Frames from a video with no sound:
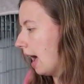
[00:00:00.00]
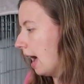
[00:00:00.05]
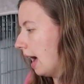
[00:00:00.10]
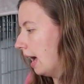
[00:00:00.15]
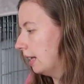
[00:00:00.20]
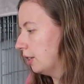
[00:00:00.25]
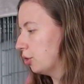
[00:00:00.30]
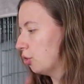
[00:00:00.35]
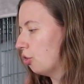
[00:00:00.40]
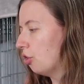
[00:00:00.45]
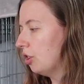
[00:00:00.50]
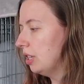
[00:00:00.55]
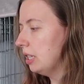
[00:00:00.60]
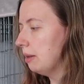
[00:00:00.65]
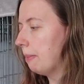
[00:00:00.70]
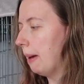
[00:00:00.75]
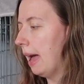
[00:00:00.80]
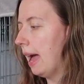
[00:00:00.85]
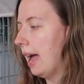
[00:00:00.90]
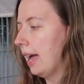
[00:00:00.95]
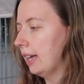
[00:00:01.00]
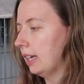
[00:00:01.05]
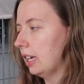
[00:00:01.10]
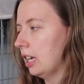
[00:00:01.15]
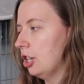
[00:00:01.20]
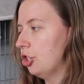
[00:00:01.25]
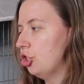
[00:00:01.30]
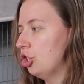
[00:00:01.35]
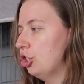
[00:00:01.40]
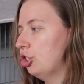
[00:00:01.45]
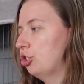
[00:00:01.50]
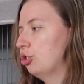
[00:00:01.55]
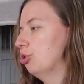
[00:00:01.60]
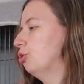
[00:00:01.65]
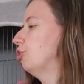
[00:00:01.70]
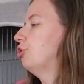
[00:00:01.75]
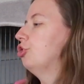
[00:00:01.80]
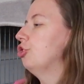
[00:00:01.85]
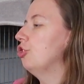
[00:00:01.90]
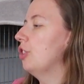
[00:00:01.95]
And on the back it just
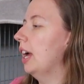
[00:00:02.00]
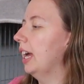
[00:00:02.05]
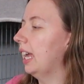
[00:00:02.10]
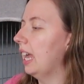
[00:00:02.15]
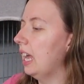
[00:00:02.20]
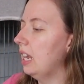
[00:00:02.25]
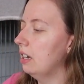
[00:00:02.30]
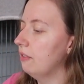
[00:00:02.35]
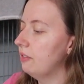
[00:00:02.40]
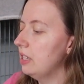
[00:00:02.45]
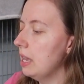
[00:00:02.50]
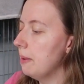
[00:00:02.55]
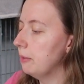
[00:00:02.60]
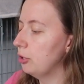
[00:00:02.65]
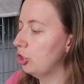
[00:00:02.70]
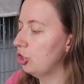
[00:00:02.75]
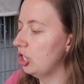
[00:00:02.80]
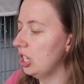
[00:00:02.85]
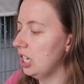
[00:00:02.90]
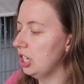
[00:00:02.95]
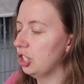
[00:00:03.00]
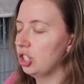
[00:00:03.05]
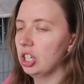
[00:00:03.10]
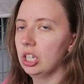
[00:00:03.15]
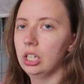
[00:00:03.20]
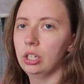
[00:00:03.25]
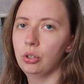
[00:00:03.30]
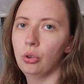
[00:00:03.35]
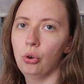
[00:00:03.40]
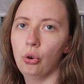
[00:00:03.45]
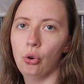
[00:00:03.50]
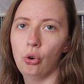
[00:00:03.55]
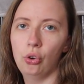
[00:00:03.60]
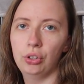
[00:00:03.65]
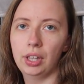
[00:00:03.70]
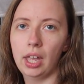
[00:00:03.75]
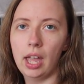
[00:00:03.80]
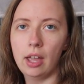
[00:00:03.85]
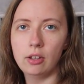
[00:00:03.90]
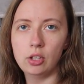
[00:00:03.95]
shows you a kind of demonstration
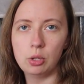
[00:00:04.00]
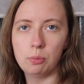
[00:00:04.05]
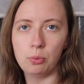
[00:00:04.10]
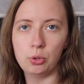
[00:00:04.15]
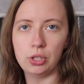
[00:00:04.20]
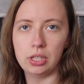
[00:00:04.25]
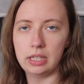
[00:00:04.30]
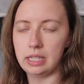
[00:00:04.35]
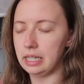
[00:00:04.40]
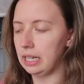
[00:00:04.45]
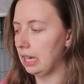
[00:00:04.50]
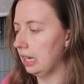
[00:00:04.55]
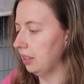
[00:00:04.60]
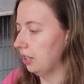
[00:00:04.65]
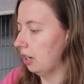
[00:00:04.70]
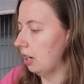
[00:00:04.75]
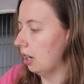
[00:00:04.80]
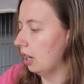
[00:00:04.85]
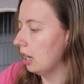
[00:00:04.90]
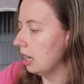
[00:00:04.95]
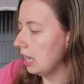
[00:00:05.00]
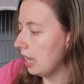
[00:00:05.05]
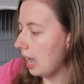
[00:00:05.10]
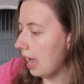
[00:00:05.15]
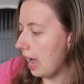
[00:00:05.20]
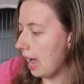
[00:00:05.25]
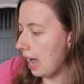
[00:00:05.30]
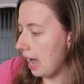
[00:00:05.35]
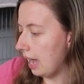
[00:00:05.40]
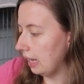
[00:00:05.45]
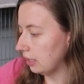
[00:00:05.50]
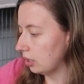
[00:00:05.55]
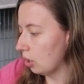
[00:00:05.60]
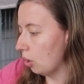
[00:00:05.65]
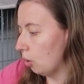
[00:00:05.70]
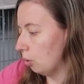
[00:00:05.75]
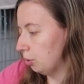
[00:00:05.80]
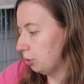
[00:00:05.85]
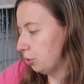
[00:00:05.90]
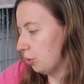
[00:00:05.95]
on how to put it together, and it
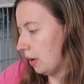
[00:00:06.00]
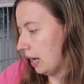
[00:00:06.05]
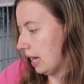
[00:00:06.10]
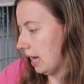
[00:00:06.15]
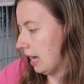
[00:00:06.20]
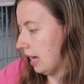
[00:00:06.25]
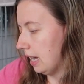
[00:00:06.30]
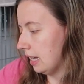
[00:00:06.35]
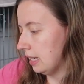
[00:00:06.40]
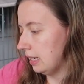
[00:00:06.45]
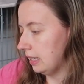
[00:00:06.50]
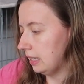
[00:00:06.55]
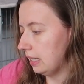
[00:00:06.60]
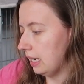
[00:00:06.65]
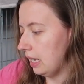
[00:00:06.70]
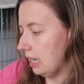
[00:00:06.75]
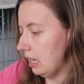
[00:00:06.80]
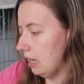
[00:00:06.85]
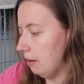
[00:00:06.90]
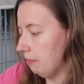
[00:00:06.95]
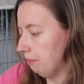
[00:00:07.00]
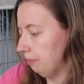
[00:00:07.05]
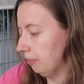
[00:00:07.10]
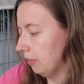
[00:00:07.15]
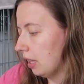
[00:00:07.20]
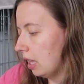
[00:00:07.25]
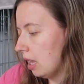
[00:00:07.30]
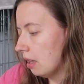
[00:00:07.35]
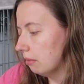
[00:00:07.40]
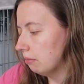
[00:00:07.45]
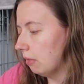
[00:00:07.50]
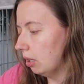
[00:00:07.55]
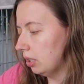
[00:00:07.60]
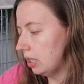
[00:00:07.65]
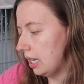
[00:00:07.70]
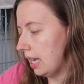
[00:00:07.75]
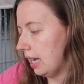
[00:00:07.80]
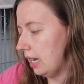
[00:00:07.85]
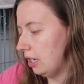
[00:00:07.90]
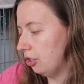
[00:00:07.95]
also has
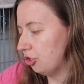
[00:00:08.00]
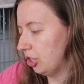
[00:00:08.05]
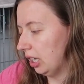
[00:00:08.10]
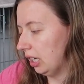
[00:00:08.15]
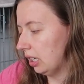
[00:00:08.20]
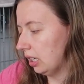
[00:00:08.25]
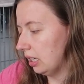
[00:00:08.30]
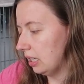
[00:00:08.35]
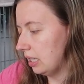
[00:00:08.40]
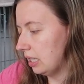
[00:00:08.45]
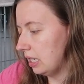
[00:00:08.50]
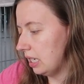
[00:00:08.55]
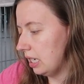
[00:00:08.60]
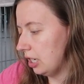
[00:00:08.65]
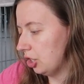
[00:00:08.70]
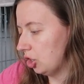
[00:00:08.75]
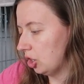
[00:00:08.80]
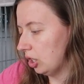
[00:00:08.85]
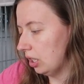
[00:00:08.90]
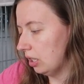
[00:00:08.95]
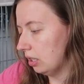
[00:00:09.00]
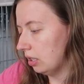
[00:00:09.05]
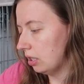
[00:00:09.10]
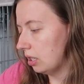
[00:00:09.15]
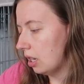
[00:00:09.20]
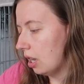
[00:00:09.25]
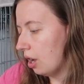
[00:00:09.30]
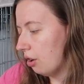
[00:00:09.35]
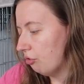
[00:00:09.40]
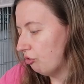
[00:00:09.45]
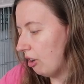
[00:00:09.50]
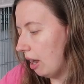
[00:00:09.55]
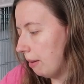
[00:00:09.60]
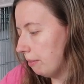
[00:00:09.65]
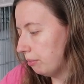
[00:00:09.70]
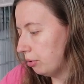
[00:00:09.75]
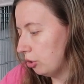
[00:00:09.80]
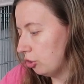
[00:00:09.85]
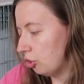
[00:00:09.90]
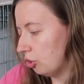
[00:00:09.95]
multi-height drinking stations,
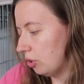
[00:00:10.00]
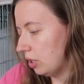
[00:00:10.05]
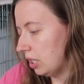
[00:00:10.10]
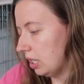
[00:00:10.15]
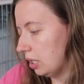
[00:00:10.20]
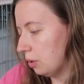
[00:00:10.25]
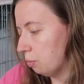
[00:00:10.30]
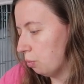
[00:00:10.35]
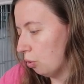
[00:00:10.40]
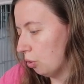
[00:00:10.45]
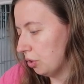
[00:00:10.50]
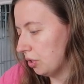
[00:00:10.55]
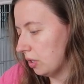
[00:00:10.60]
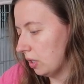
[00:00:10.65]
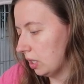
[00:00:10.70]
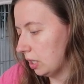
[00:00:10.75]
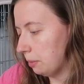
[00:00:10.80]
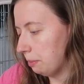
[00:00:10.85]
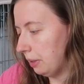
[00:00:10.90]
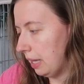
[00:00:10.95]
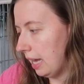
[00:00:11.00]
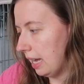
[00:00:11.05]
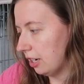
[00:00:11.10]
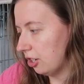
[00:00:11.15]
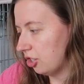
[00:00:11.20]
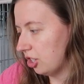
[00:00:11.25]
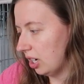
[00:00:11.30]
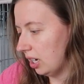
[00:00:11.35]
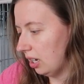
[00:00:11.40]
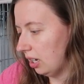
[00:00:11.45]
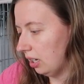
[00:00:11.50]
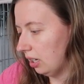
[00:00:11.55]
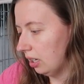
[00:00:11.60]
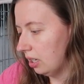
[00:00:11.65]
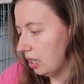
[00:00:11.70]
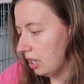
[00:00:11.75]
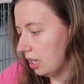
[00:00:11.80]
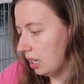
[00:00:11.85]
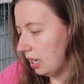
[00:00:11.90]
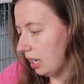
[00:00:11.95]
ramp produces water
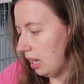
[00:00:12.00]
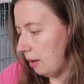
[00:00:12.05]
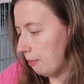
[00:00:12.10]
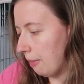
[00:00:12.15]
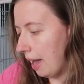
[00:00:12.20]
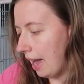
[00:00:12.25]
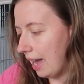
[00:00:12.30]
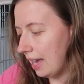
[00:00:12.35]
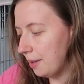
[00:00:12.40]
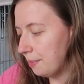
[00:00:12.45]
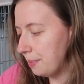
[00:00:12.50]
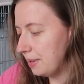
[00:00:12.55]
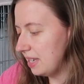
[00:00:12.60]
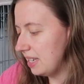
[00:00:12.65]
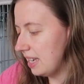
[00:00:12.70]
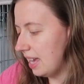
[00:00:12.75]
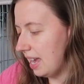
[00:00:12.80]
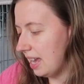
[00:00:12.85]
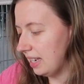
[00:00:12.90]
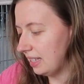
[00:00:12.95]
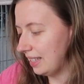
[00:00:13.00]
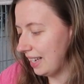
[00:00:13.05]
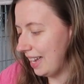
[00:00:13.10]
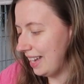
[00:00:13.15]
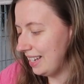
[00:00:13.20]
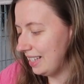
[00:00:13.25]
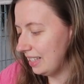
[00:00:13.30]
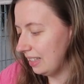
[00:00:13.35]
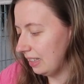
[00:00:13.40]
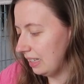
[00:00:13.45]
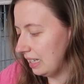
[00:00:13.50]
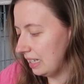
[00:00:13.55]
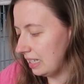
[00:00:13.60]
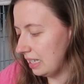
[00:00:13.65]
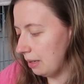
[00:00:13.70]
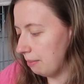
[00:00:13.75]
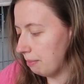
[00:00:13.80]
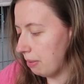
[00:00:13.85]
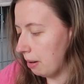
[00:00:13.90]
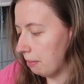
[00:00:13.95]
splashing, IPS
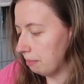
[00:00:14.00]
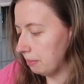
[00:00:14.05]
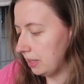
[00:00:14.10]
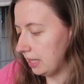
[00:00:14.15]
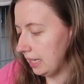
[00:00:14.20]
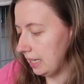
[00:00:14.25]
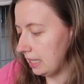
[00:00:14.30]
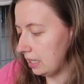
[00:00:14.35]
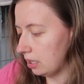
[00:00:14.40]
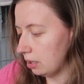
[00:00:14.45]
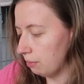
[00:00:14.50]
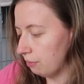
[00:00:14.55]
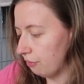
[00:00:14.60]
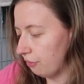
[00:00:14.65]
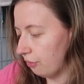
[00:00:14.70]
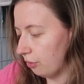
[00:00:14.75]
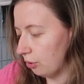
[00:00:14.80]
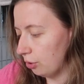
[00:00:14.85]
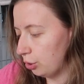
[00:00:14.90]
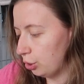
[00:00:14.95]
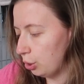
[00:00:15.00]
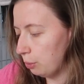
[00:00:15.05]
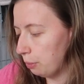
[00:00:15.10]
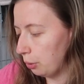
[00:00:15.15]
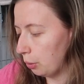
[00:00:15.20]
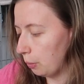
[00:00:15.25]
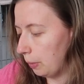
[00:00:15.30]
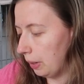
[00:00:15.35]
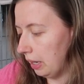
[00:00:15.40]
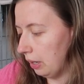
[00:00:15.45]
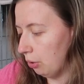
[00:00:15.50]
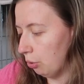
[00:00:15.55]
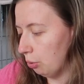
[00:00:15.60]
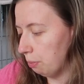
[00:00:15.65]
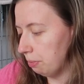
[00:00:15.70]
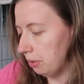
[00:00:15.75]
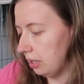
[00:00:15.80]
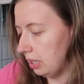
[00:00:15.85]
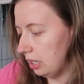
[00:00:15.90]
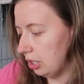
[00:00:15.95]
isolated pump system for super quiet
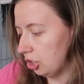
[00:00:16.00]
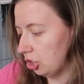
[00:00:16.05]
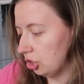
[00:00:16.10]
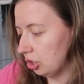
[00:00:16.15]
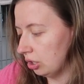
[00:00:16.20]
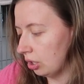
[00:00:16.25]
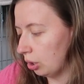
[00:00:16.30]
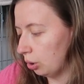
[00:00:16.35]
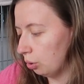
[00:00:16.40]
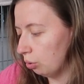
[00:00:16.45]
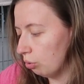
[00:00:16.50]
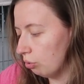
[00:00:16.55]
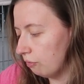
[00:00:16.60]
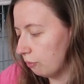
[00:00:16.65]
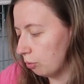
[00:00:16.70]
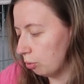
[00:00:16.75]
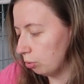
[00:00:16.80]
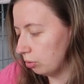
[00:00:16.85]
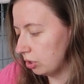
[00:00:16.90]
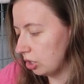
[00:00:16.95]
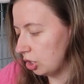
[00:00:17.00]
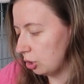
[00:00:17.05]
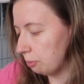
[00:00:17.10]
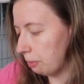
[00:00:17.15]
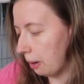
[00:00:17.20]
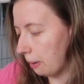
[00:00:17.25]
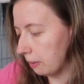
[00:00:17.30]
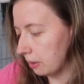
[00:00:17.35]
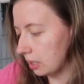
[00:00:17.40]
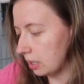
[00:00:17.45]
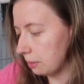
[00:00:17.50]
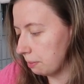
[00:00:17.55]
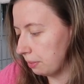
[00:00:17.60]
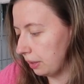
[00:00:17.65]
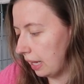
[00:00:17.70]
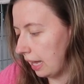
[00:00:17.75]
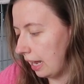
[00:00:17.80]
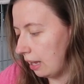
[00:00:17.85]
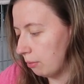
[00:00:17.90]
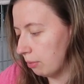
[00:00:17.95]
operation, low voltage power
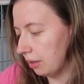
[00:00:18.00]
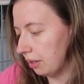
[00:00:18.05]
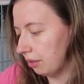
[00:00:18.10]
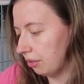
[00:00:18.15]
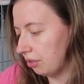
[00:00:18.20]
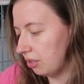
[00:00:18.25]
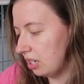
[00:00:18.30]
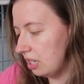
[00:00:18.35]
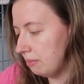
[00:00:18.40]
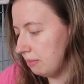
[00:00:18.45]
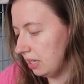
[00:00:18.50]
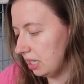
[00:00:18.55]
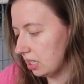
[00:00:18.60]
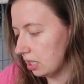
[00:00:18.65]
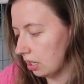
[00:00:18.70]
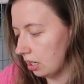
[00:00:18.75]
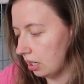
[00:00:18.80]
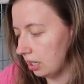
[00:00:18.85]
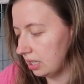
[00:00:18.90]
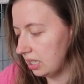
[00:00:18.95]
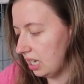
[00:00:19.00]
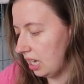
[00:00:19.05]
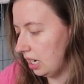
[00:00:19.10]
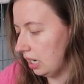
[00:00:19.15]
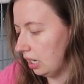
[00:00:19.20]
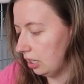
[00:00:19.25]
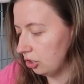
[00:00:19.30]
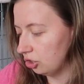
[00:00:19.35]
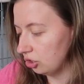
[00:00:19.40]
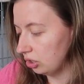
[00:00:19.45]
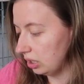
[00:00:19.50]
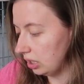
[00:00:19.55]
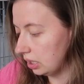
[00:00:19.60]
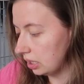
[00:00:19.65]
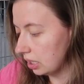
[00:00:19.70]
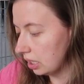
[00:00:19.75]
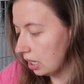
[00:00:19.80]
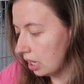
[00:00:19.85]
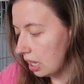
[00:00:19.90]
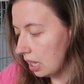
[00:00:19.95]
supply with a 3-metre 10-inch
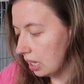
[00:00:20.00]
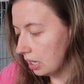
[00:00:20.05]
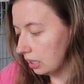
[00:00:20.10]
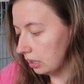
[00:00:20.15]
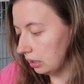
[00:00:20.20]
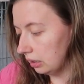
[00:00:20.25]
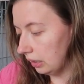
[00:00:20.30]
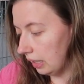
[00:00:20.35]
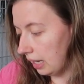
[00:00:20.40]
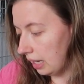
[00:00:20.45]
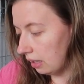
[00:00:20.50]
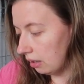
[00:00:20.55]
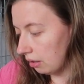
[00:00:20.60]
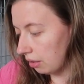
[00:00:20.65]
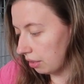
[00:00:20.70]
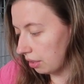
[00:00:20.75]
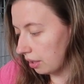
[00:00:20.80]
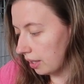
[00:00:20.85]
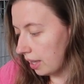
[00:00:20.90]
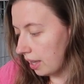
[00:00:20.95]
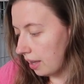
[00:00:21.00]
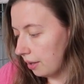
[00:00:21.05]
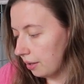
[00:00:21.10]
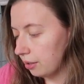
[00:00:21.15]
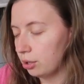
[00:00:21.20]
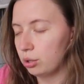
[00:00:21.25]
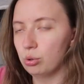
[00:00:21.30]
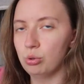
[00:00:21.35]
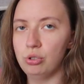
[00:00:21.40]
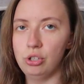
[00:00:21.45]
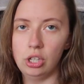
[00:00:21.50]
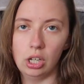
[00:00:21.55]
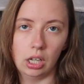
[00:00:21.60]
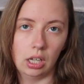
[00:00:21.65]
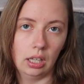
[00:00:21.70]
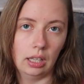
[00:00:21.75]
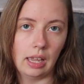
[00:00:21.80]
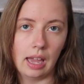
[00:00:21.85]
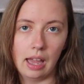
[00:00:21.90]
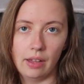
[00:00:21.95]
lead length, so you
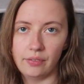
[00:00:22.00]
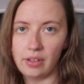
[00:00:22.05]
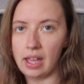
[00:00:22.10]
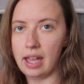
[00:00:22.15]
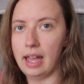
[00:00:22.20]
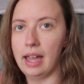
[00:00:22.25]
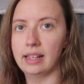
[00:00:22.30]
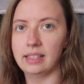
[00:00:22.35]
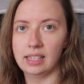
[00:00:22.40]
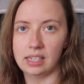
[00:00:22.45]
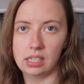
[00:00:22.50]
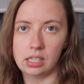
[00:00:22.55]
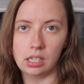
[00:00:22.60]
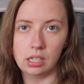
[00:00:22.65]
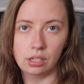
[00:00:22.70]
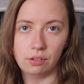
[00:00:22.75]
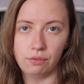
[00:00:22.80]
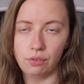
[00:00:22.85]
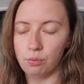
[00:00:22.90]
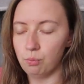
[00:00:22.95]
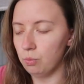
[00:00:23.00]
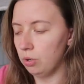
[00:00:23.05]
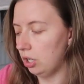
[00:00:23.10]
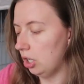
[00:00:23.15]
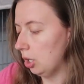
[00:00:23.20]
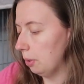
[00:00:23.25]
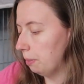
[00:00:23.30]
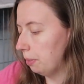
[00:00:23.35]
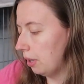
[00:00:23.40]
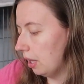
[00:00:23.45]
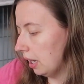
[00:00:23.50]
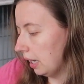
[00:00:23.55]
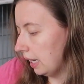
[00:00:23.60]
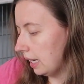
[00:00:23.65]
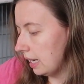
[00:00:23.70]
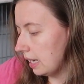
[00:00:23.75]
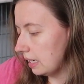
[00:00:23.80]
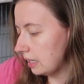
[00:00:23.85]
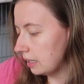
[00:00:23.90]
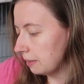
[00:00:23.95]
can have it at a distance from where your plug
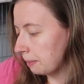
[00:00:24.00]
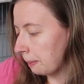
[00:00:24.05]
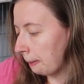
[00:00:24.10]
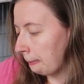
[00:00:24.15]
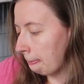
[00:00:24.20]
is.